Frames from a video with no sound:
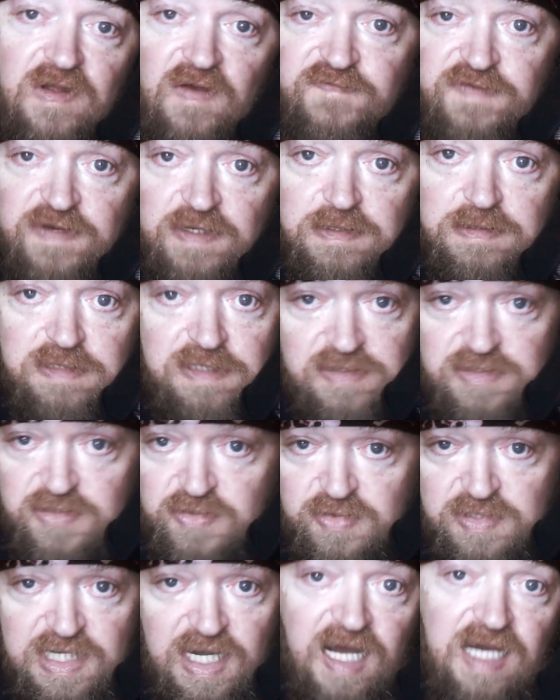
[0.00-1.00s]
of her
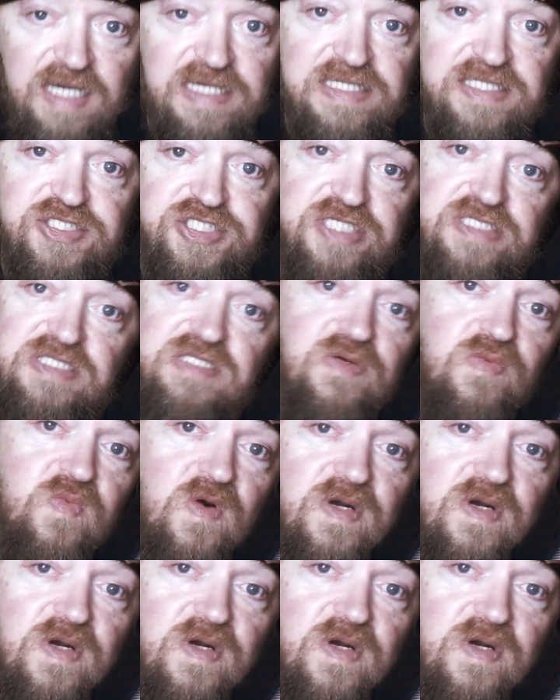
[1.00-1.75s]
little cottage in the